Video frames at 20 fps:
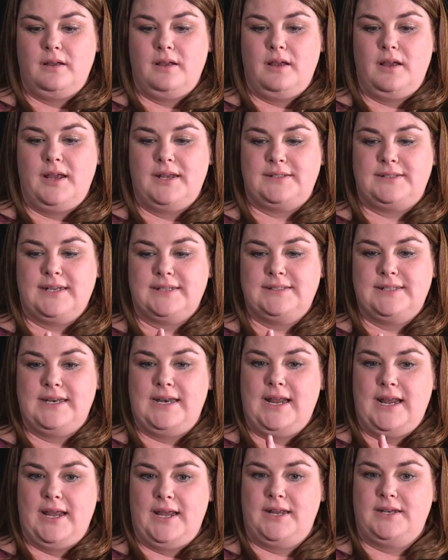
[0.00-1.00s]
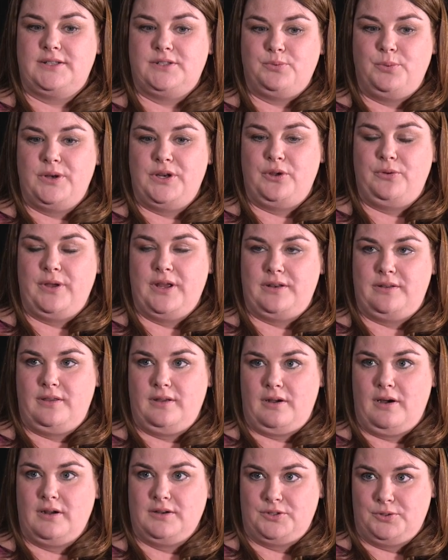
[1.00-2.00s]
it doesn't end when you get the
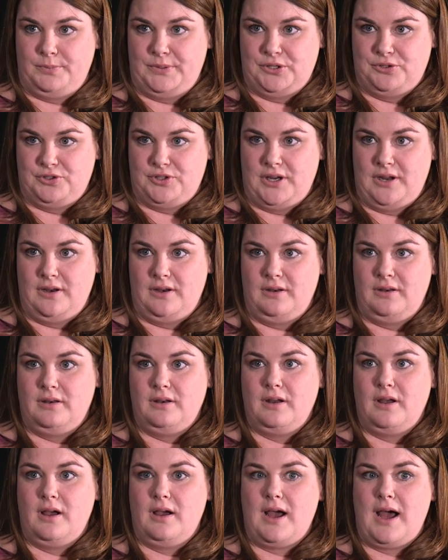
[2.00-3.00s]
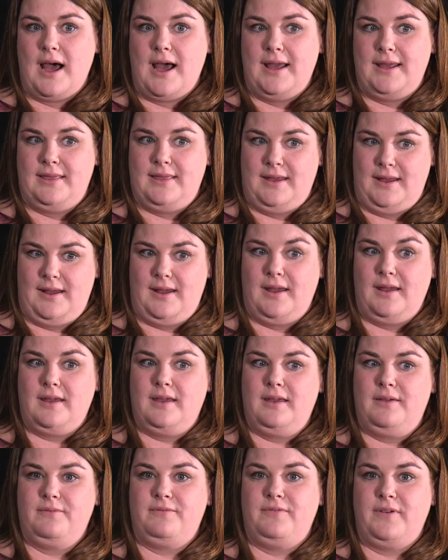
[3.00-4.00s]
contribution. I
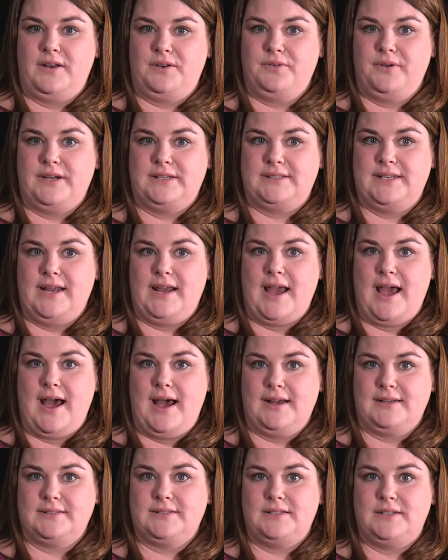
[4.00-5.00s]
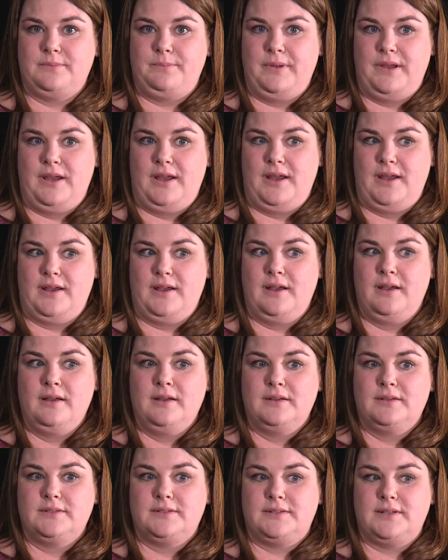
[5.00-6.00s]
think fundraising has to be
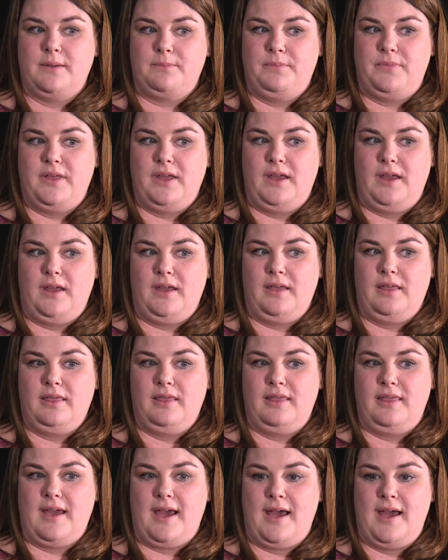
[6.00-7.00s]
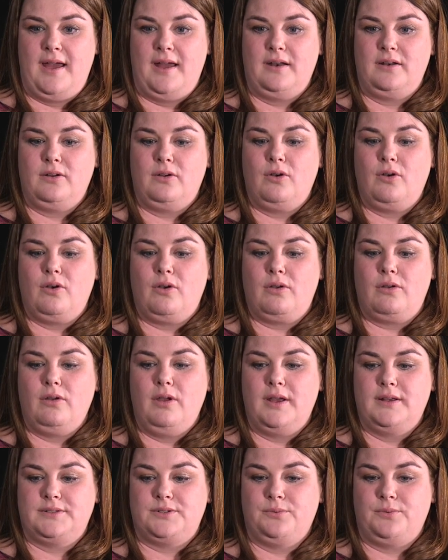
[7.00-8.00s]
something that
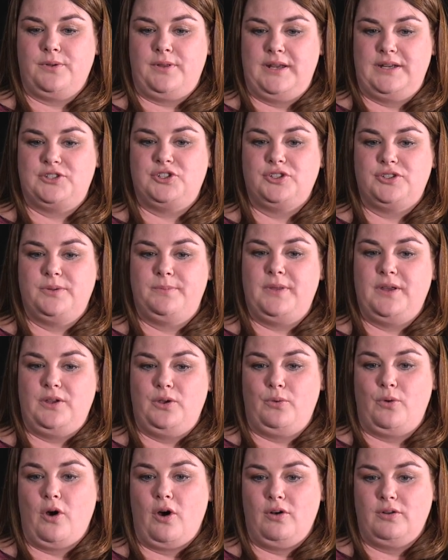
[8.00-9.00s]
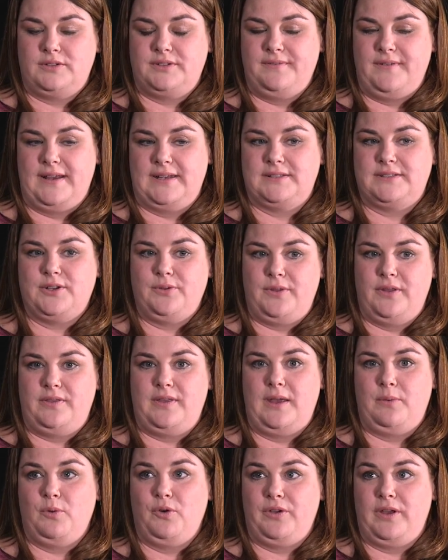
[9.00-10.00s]
is a relationship that you cultivate so that
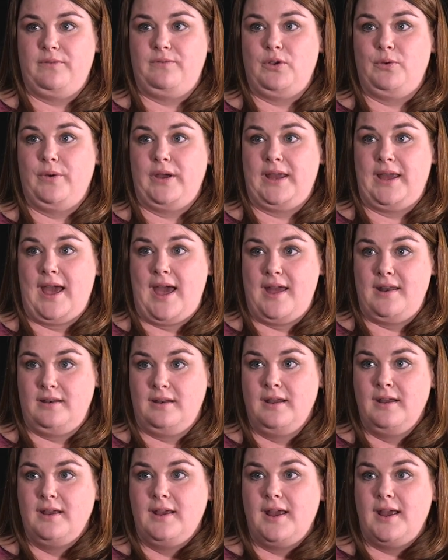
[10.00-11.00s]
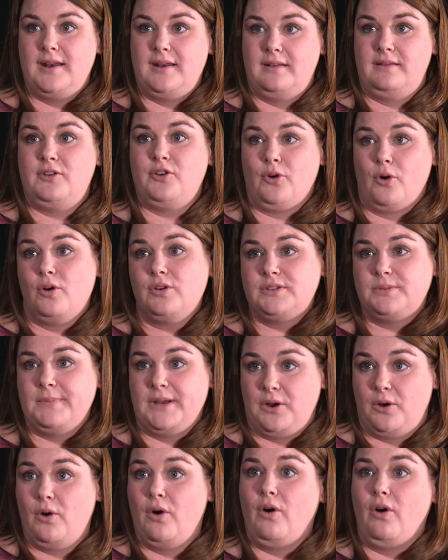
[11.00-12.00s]
they will give you again. And your
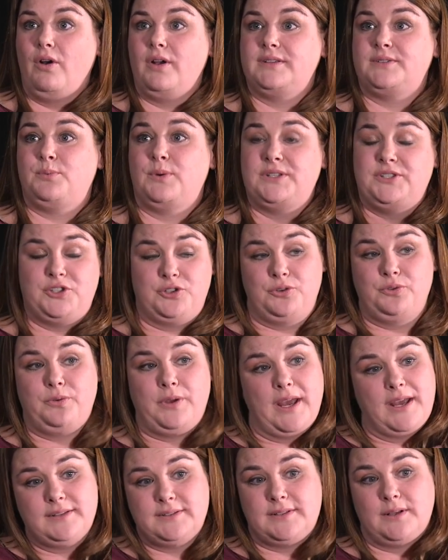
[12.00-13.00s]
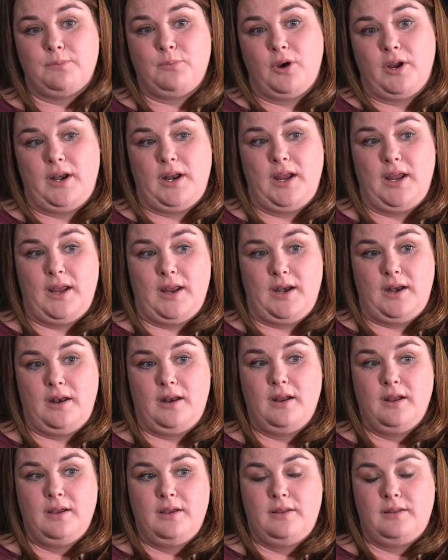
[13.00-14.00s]
ultimate goal is, once you get someone
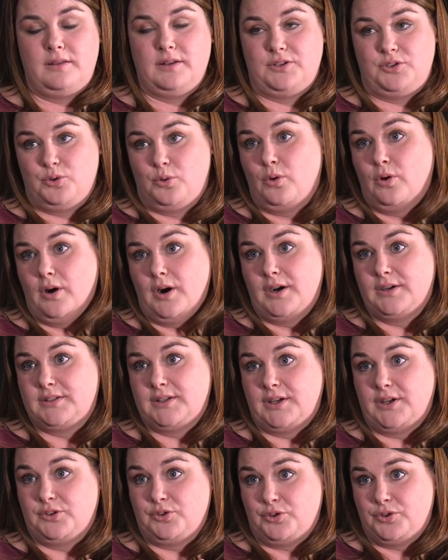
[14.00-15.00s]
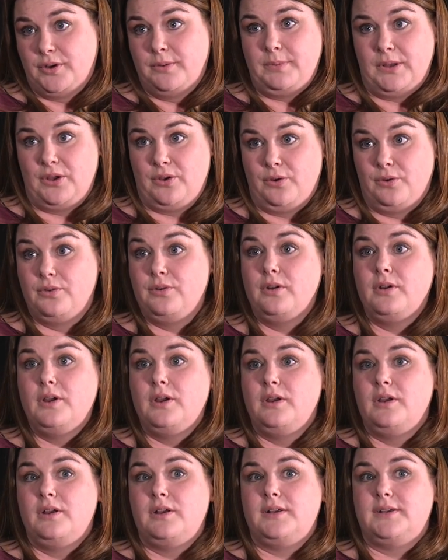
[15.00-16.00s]
in the door to contribute,
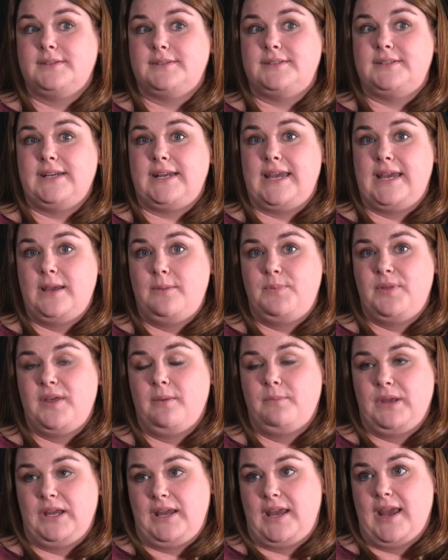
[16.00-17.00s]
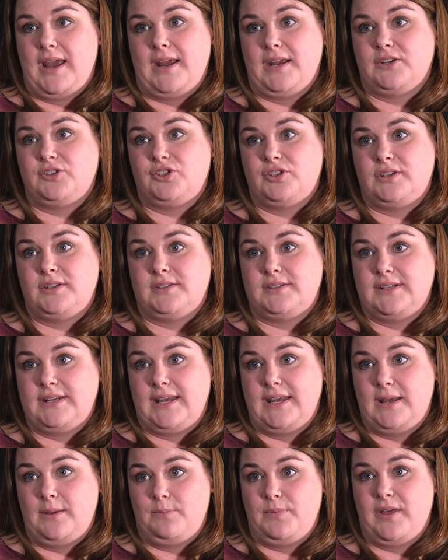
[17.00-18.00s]
is to keep them engaged and to
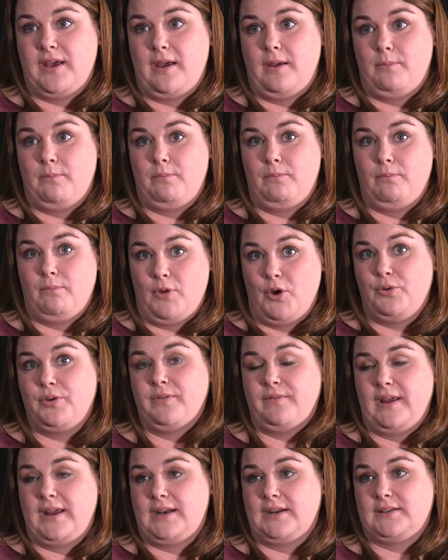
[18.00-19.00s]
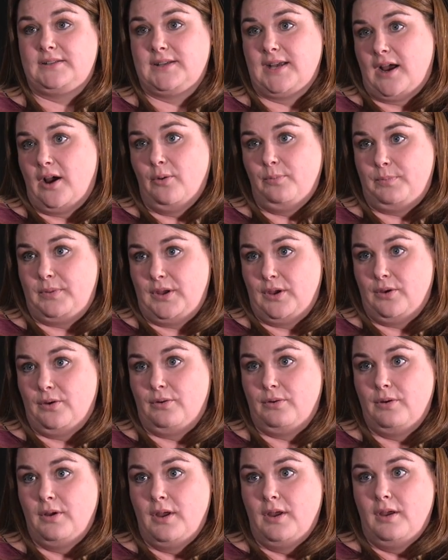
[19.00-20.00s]
keep them motivated to help
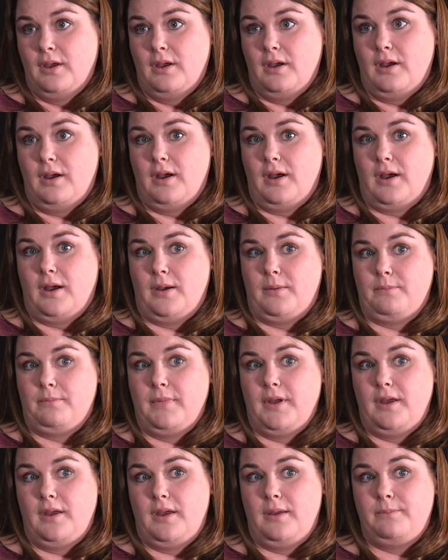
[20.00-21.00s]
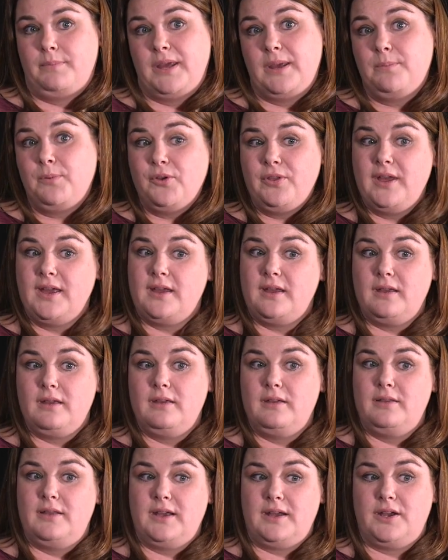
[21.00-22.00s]
you. And people
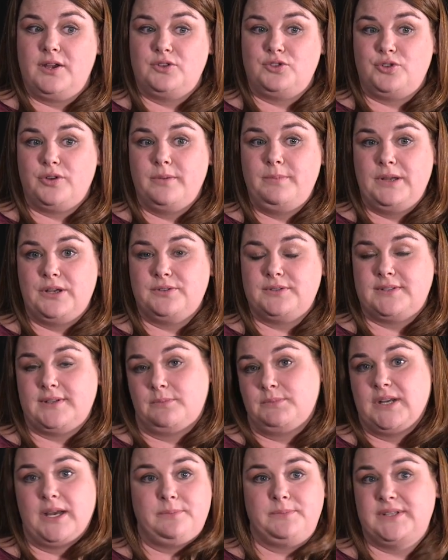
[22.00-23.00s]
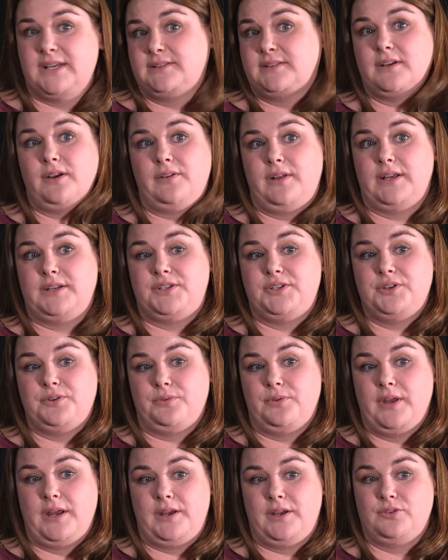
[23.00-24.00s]
that contribute, sometimes that's all they do.
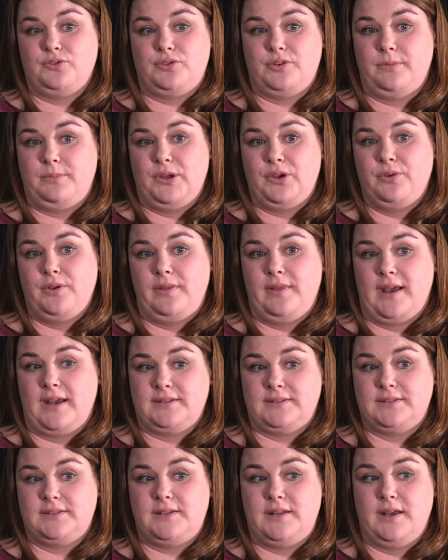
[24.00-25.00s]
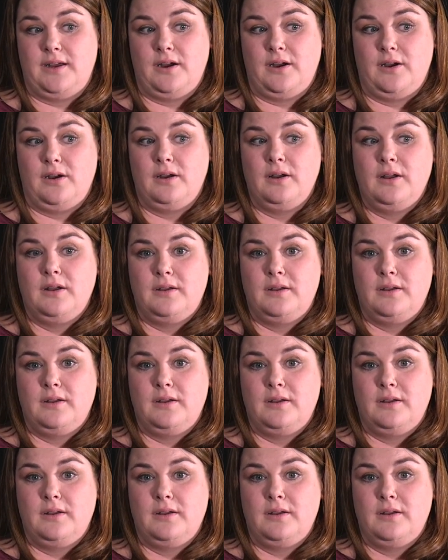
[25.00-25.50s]
They contribute, and that's their,